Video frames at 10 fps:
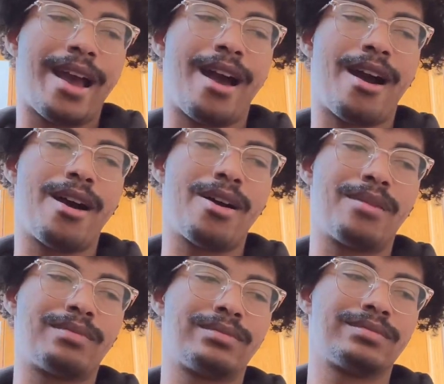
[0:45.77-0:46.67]

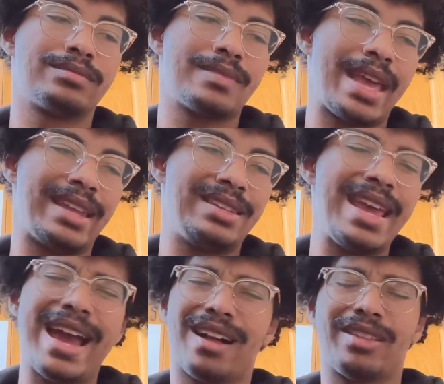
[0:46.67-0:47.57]
And
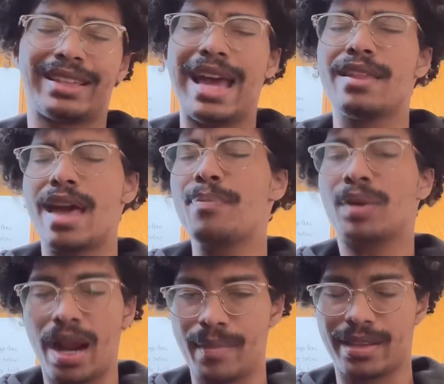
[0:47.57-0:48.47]
yeah, like that
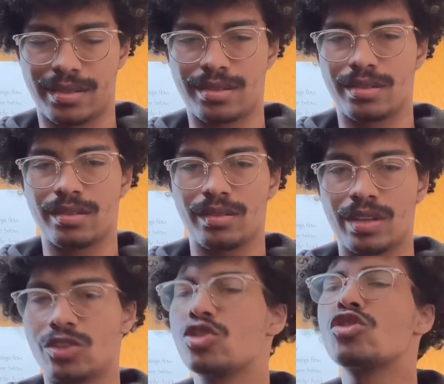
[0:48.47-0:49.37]
premise
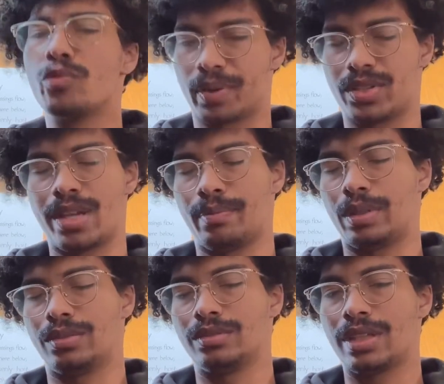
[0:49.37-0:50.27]
is super
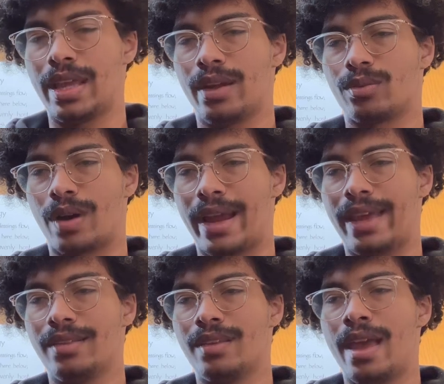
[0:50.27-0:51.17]
simple,
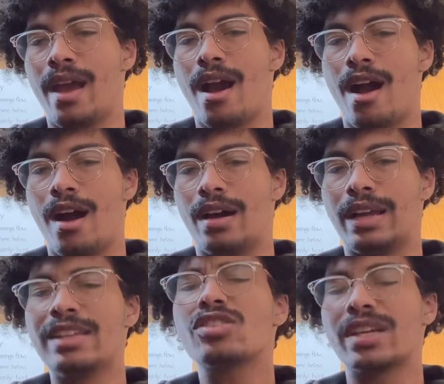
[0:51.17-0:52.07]
right?
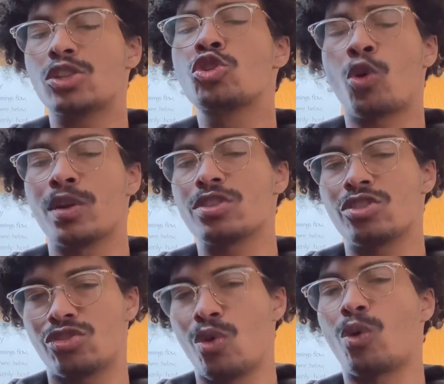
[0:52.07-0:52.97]
It's like short
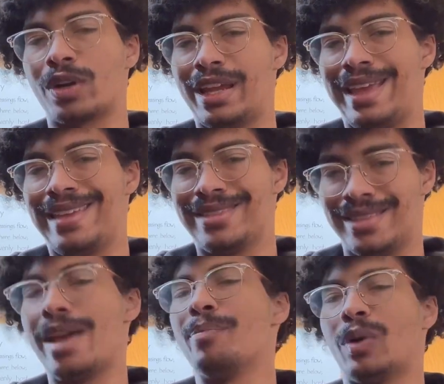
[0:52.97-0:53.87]
story
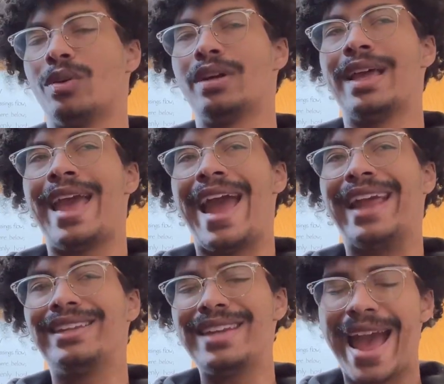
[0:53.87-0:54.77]
simple.
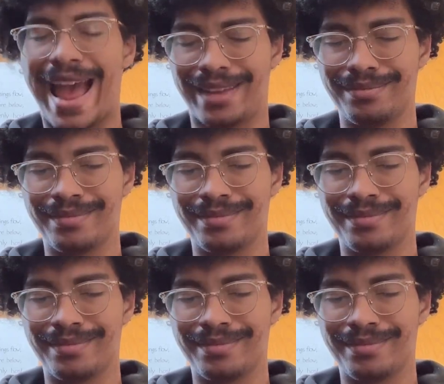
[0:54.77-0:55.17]
And yeah,